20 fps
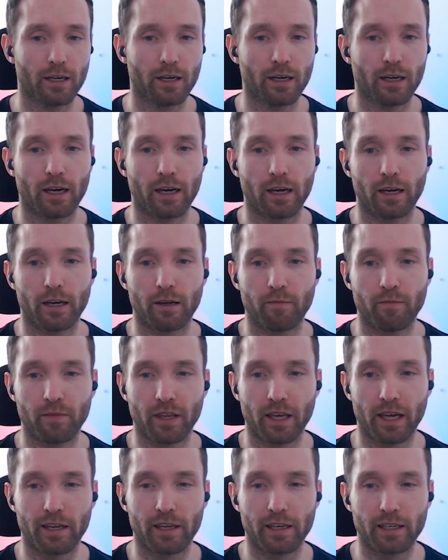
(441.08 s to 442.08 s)
And
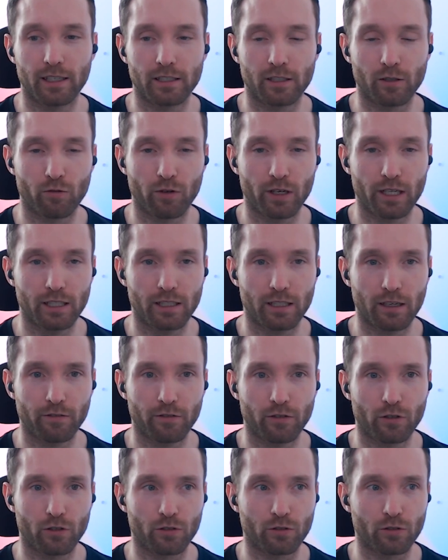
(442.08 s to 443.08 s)
it's a really
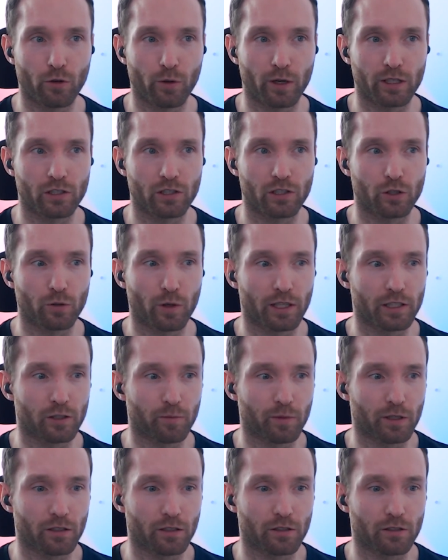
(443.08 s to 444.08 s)
difficult question to answer
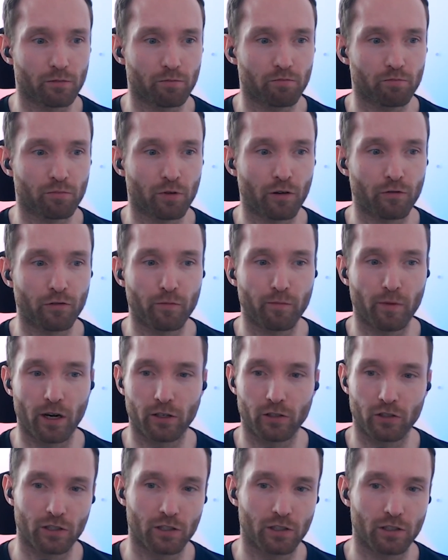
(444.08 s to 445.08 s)
because profit
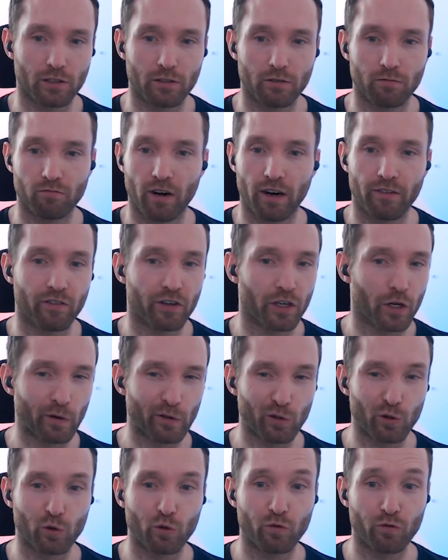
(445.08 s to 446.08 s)
margins and revenue
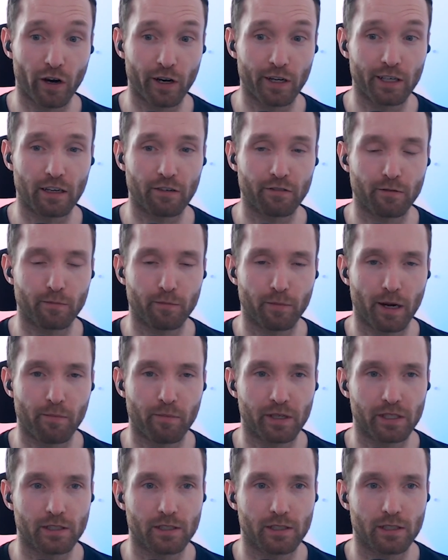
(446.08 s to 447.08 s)
are all very different by
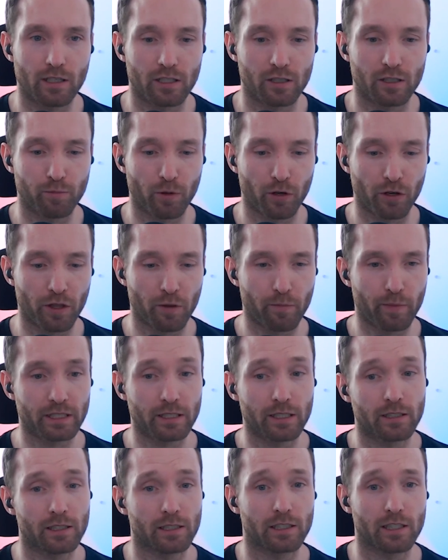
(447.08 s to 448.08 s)
businesses. But in the
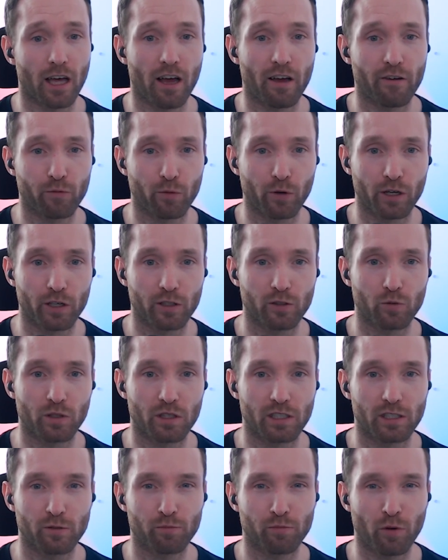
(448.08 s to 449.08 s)
businesses that I've worked with,
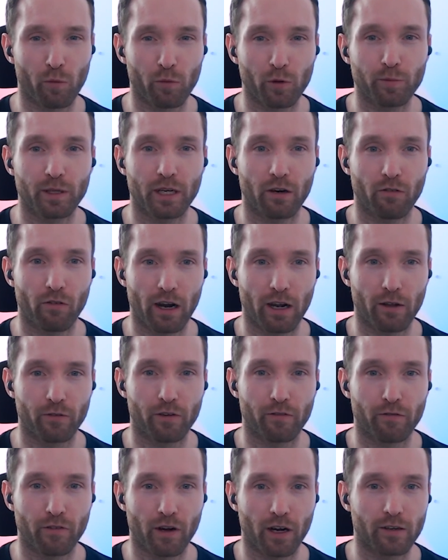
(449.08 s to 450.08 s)
it's probably around the
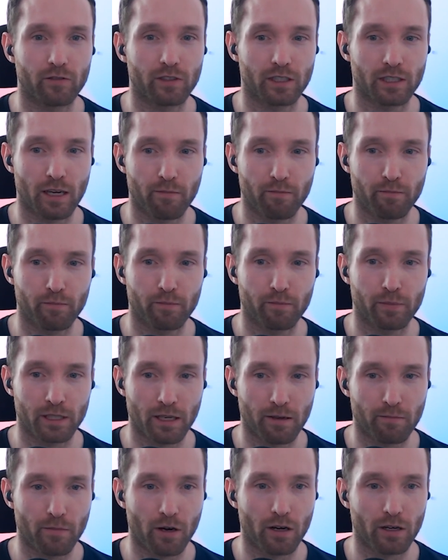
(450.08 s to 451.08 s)
5 to
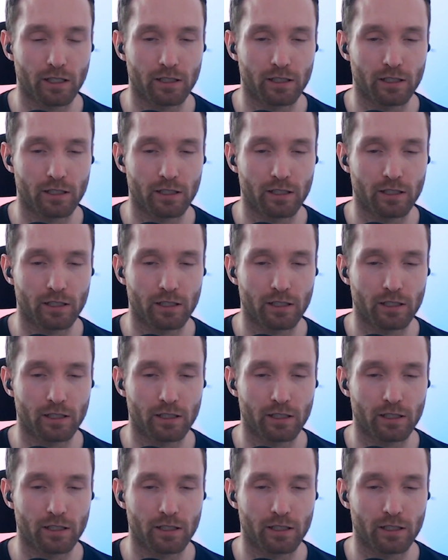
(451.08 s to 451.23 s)
10% mark in